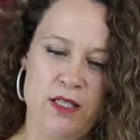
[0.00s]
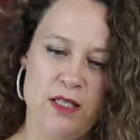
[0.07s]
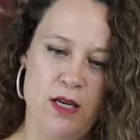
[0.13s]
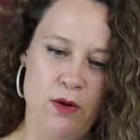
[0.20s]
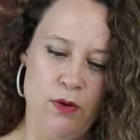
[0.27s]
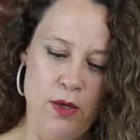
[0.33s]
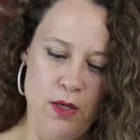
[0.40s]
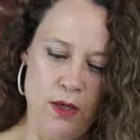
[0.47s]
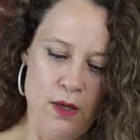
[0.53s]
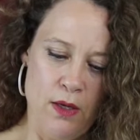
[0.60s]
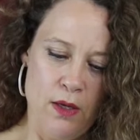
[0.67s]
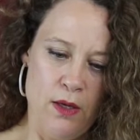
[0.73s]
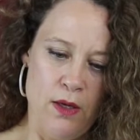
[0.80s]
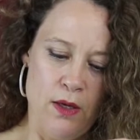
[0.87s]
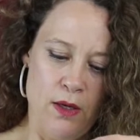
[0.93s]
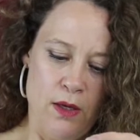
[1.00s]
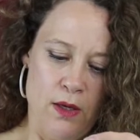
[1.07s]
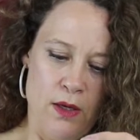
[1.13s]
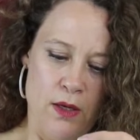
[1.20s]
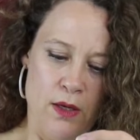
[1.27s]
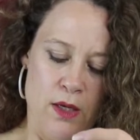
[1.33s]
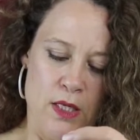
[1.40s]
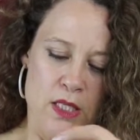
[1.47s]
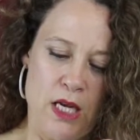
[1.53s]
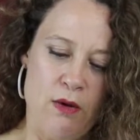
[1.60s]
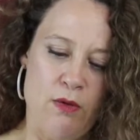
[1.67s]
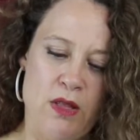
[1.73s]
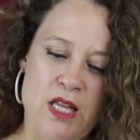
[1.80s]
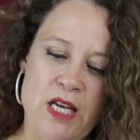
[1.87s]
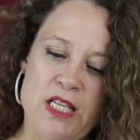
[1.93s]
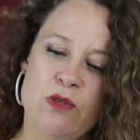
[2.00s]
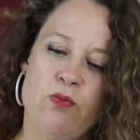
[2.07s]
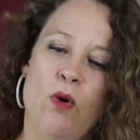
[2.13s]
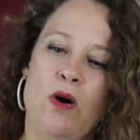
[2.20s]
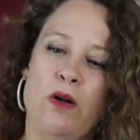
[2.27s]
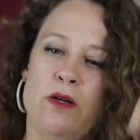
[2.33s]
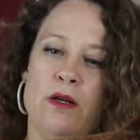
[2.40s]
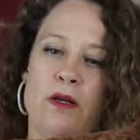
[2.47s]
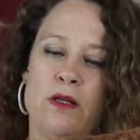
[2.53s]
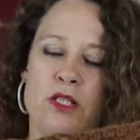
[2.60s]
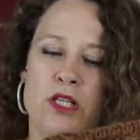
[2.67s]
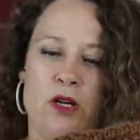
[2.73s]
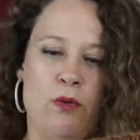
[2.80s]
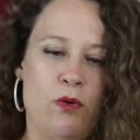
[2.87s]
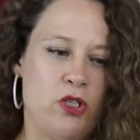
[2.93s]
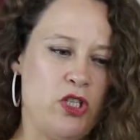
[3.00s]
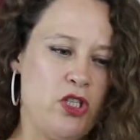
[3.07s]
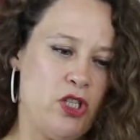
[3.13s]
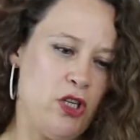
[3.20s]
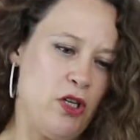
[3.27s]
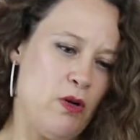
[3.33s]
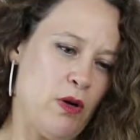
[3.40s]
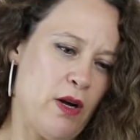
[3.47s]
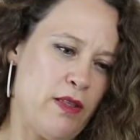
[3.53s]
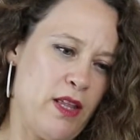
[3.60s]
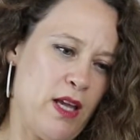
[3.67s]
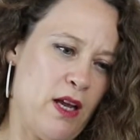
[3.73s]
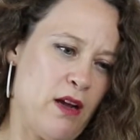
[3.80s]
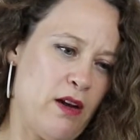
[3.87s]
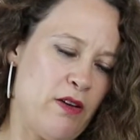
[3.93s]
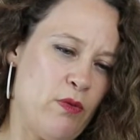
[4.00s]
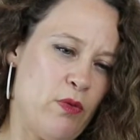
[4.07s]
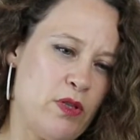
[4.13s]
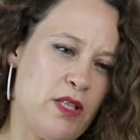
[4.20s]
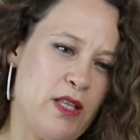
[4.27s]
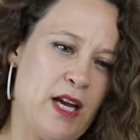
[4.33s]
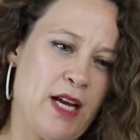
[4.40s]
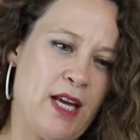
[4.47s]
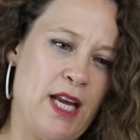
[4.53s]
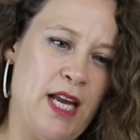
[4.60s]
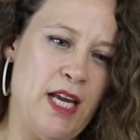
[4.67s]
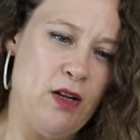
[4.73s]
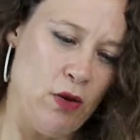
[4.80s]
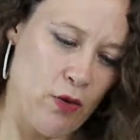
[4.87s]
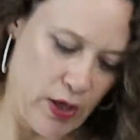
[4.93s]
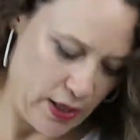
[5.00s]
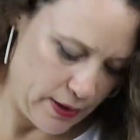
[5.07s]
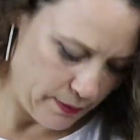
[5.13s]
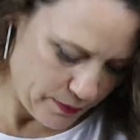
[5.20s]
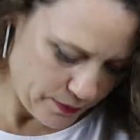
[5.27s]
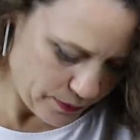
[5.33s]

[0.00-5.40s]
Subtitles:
So with this one, I don't know what to do. I think I wasn't that keen on it,